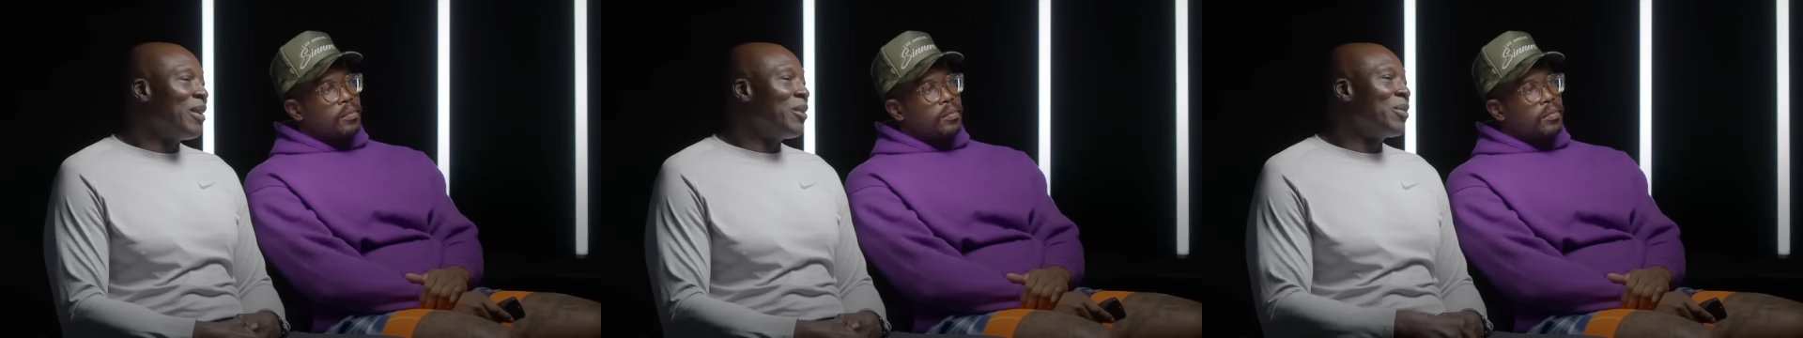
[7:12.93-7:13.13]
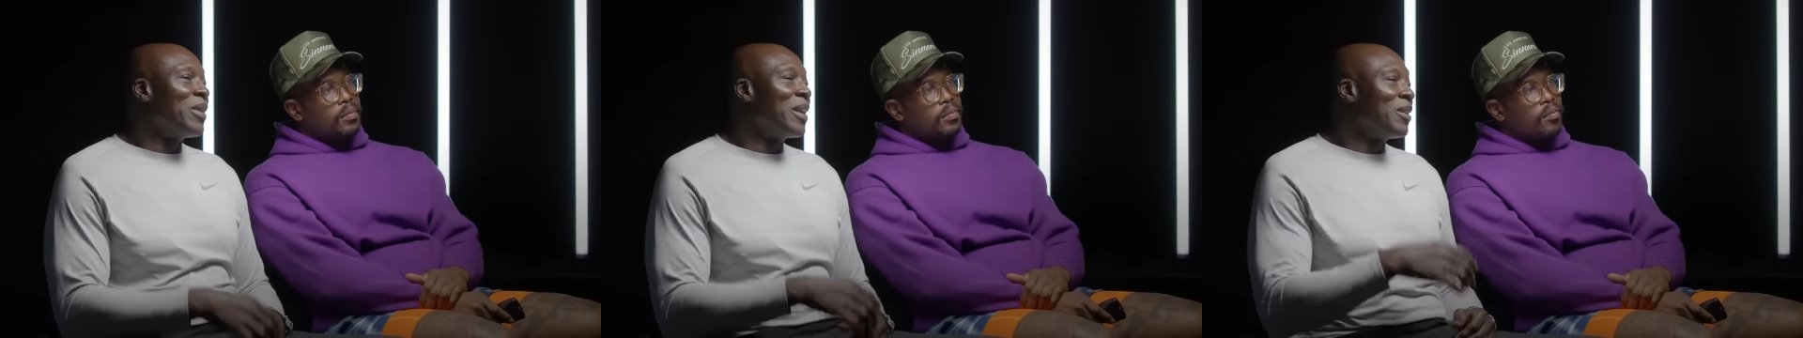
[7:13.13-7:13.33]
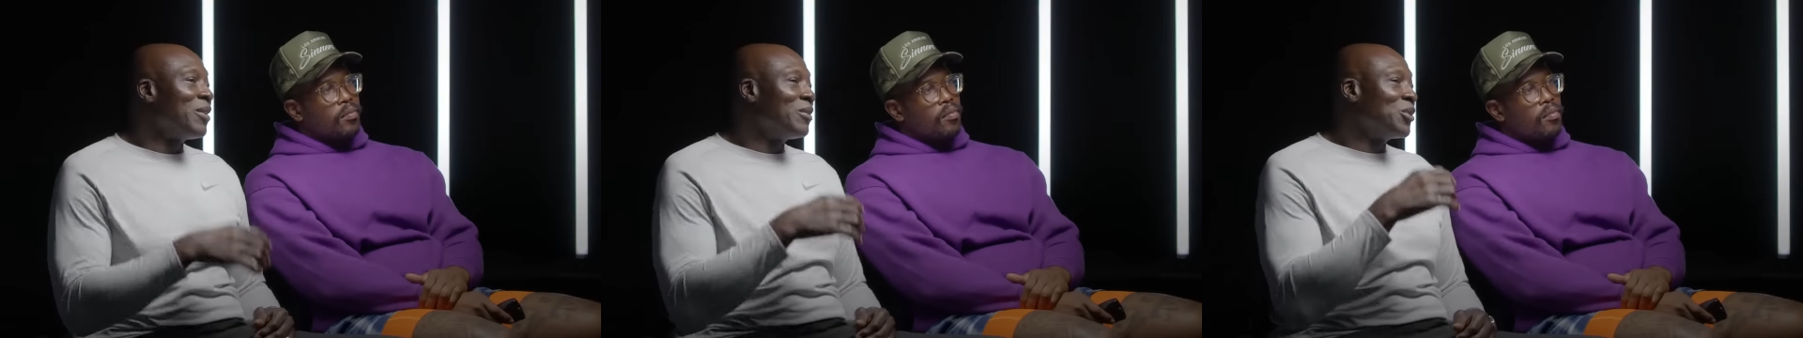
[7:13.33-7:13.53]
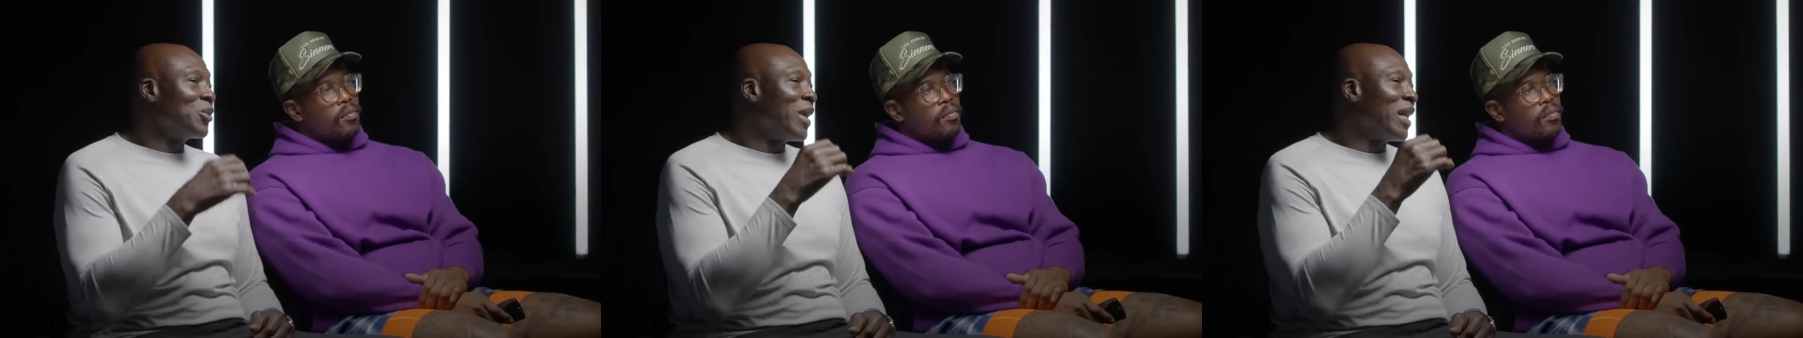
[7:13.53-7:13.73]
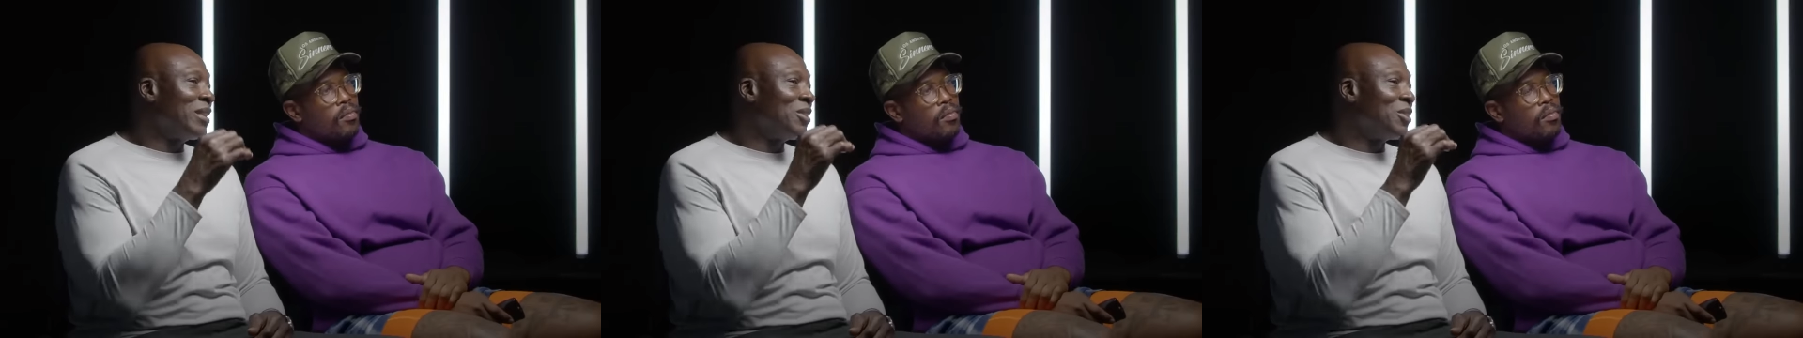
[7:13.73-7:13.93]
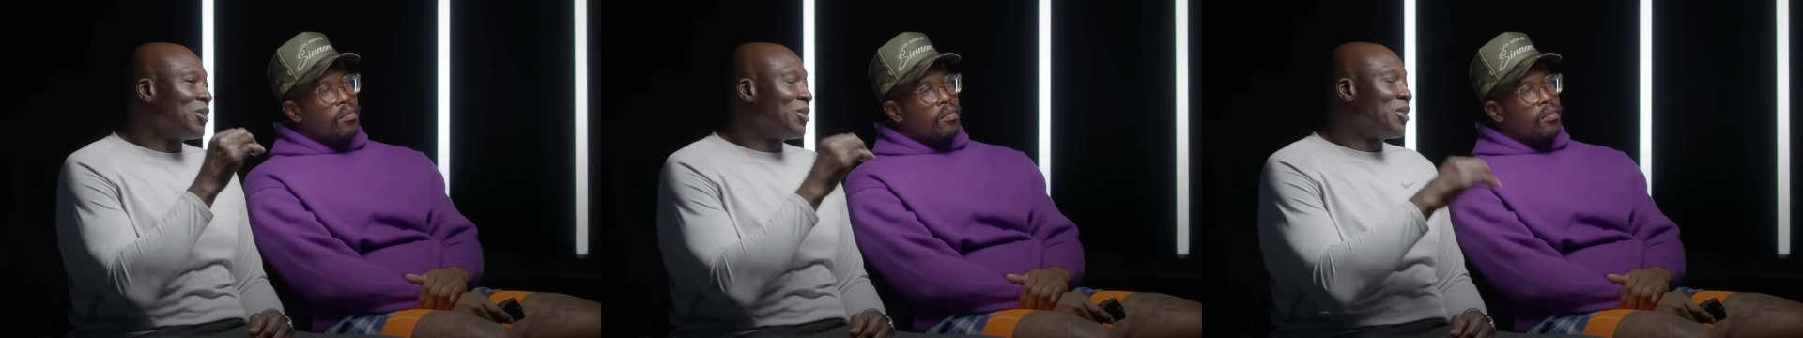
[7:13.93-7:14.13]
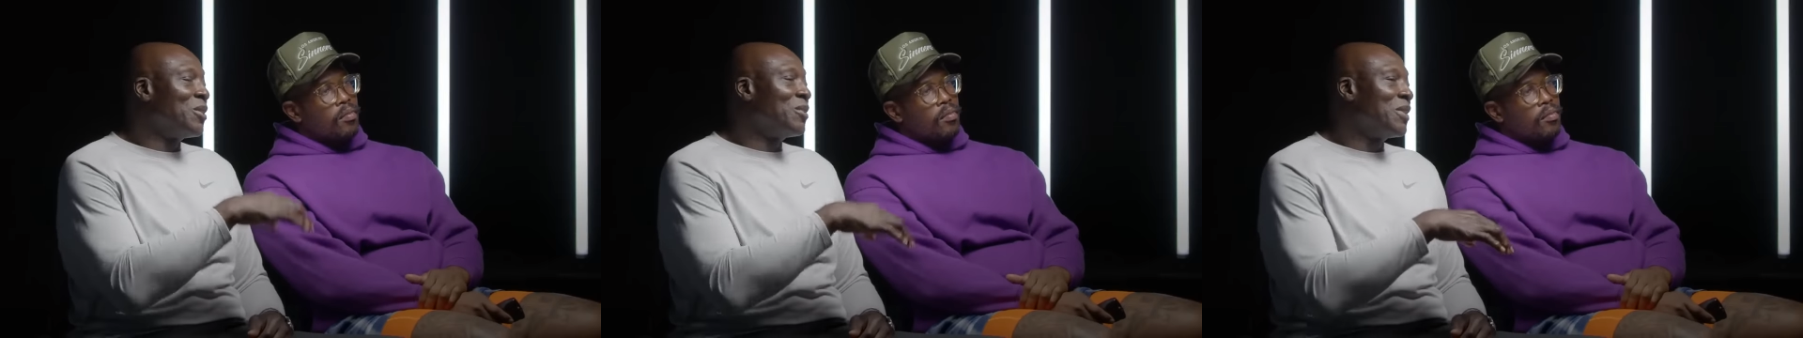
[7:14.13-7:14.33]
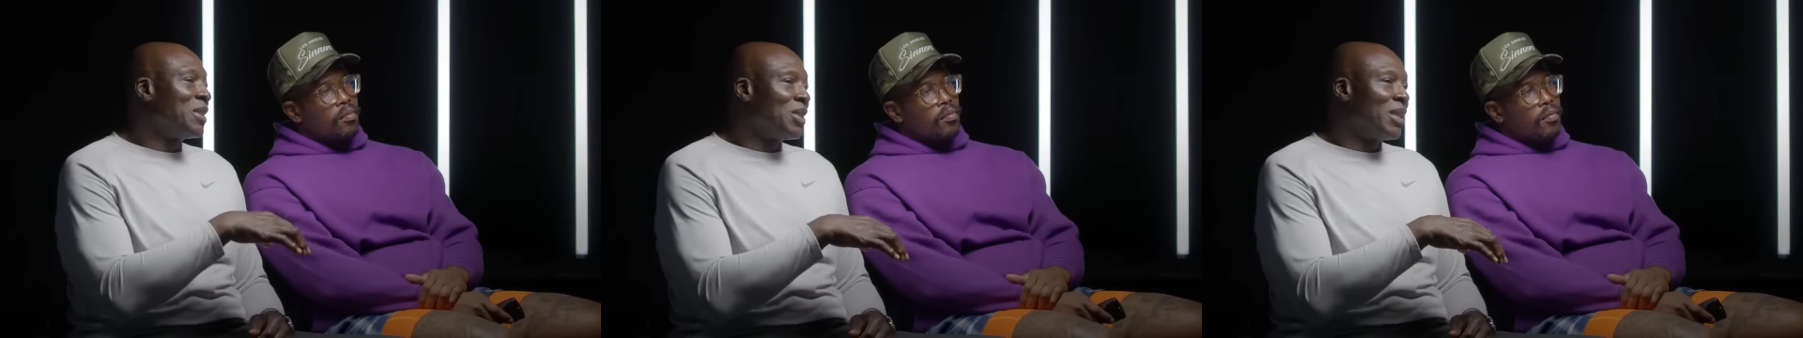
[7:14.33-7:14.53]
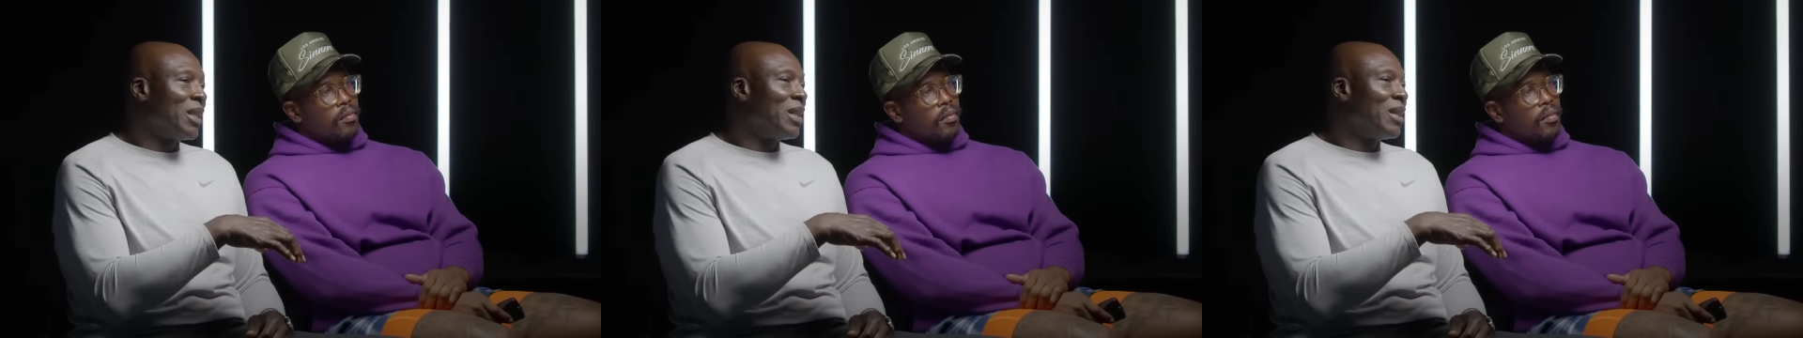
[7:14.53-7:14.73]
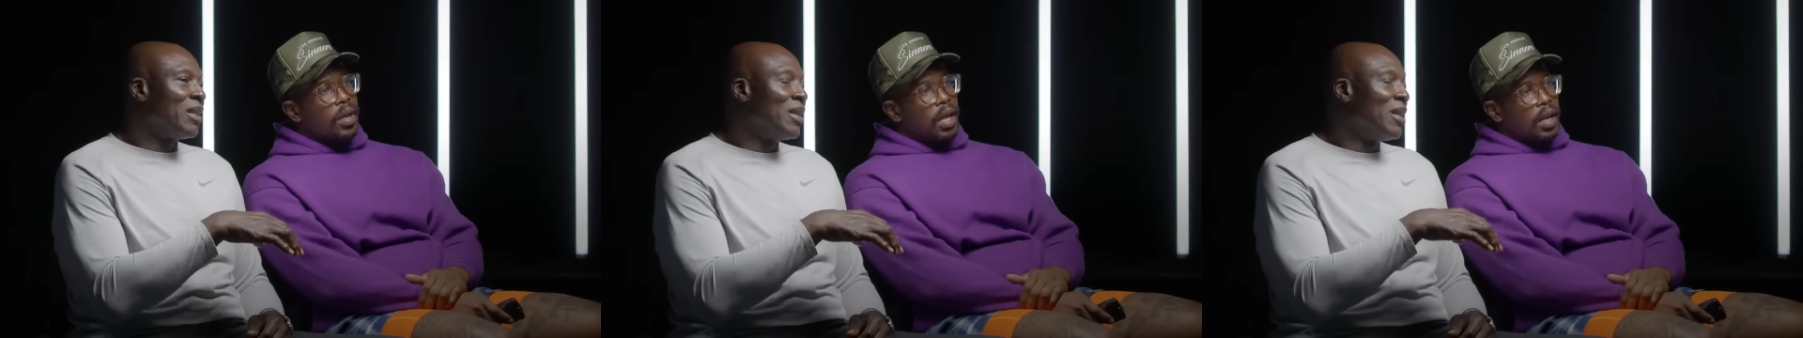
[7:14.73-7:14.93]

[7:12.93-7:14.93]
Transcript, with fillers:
Speaker 1: don't think you've scratched the surface yet